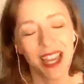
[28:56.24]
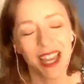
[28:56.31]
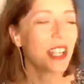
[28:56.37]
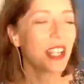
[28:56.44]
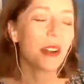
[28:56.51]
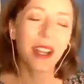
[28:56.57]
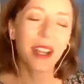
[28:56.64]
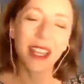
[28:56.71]

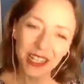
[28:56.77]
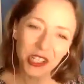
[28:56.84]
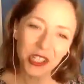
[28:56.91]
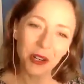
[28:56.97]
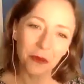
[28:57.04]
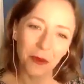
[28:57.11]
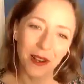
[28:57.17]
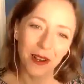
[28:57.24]
Can I
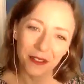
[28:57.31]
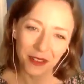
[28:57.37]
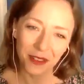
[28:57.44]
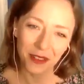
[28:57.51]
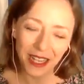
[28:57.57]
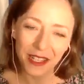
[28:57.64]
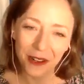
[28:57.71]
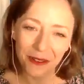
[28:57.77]
share one other
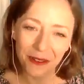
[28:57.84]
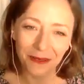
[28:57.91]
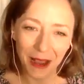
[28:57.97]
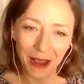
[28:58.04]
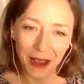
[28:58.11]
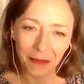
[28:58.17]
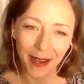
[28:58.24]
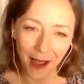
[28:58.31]
thing? I know we're
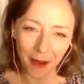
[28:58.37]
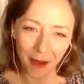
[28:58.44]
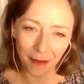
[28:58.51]
wrapping up,